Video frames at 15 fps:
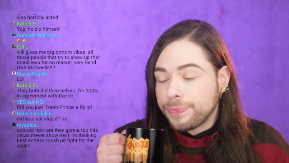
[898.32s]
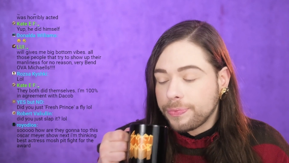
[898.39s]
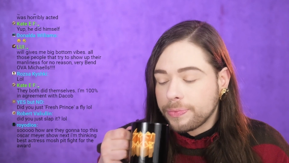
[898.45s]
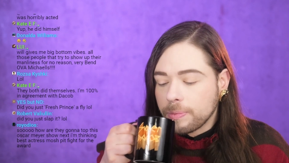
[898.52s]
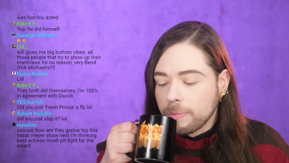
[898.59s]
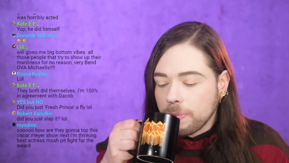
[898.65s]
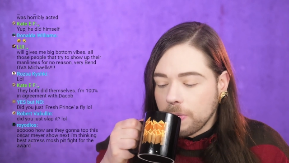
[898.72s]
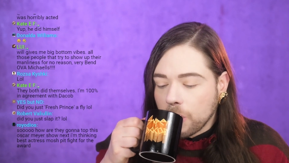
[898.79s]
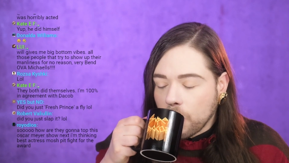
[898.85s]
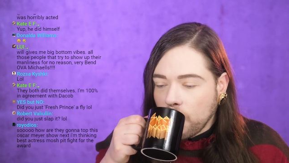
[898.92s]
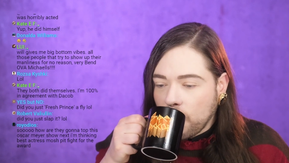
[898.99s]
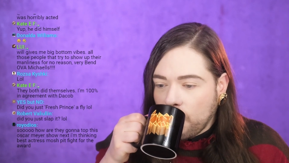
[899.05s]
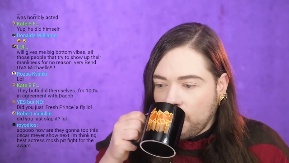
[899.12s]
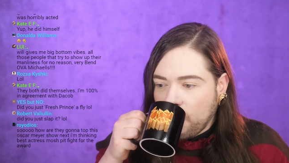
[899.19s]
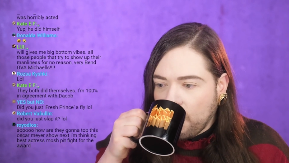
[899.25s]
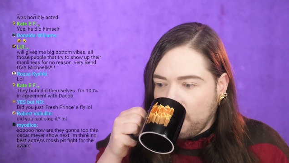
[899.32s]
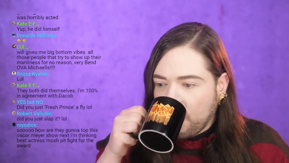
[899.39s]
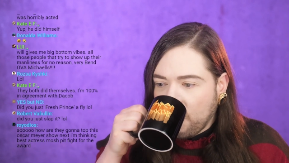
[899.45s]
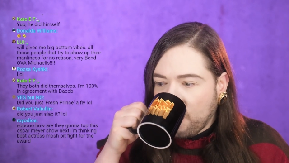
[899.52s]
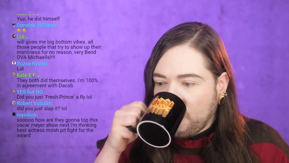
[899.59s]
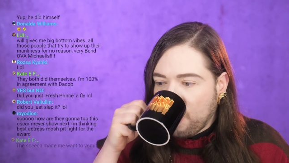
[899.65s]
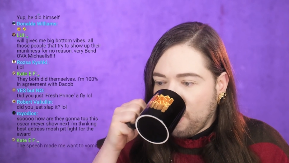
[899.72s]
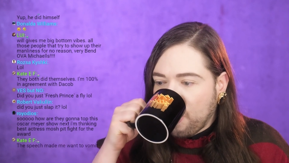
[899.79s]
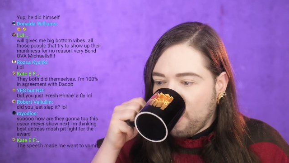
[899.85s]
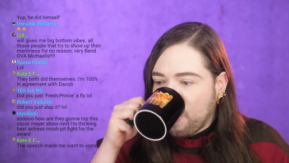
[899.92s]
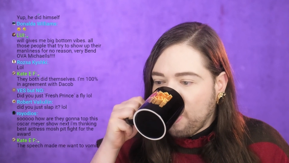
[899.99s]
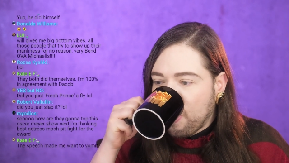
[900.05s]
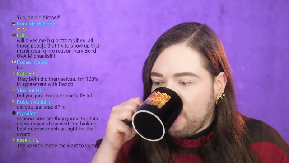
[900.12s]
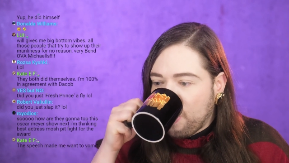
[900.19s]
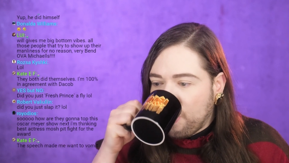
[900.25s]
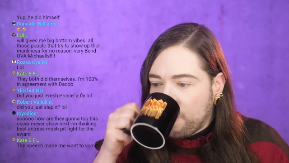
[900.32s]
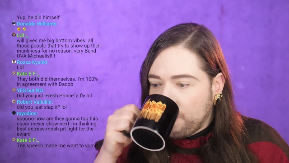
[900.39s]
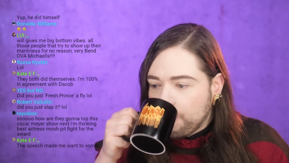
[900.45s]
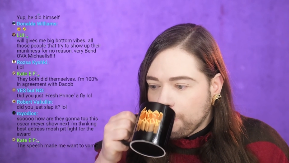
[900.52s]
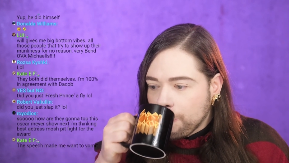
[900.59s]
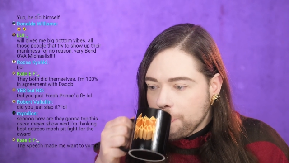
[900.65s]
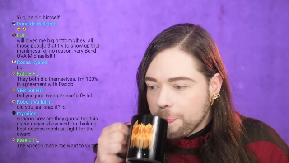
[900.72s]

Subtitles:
Nobody speaks.